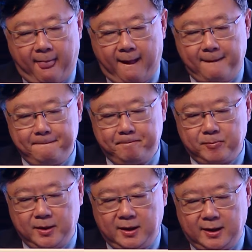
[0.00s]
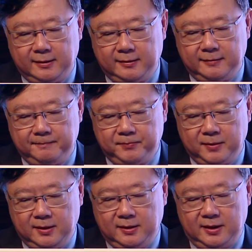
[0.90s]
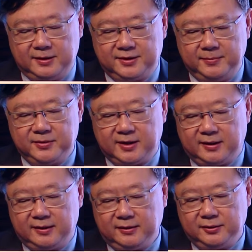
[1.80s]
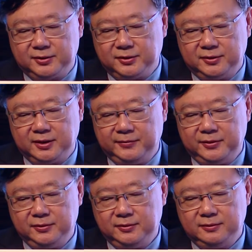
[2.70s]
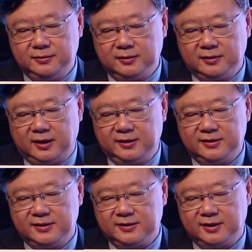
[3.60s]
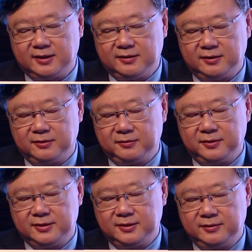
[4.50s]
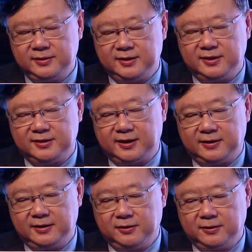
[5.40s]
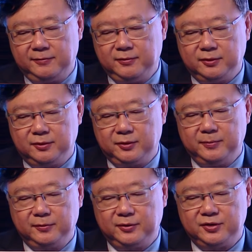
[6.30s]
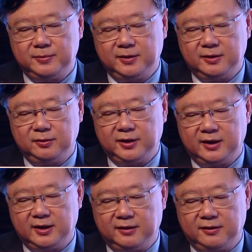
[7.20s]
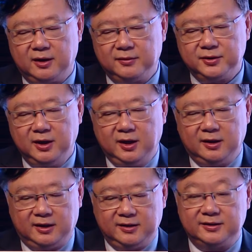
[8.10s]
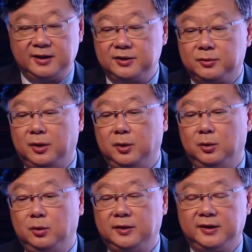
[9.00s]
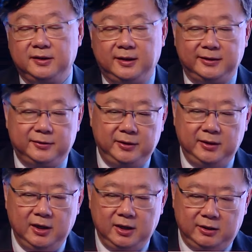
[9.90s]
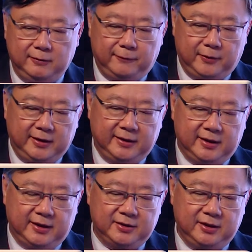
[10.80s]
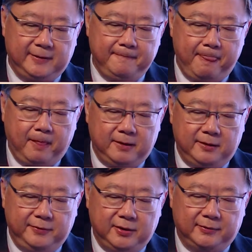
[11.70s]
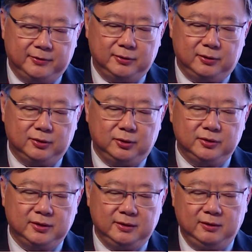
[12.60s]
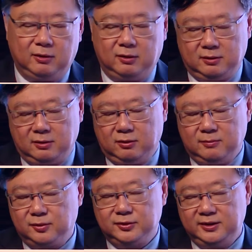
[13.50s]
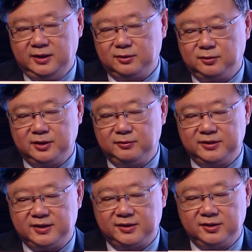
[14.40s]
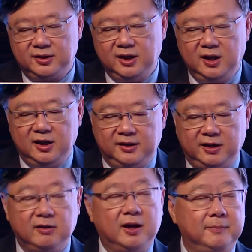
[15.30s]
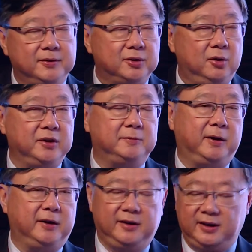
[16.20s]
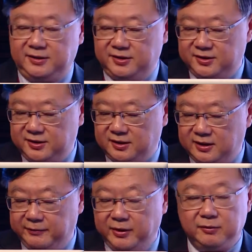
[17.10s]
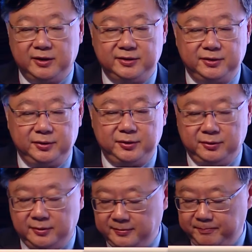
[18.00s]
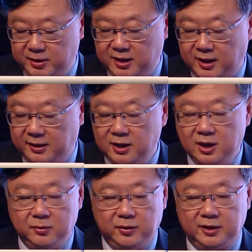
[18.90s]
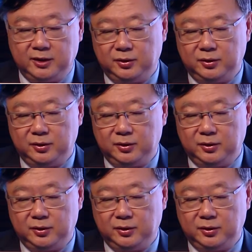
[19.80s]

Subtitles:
Right? And it seems that also and this is a reason is that if you were to remove the tumor, looking at the graphs, and this is actually quite old, 1993, you'll find that actually if you have so-called total or almost near total resection, the outcome is always better than just leaving residue behind, whether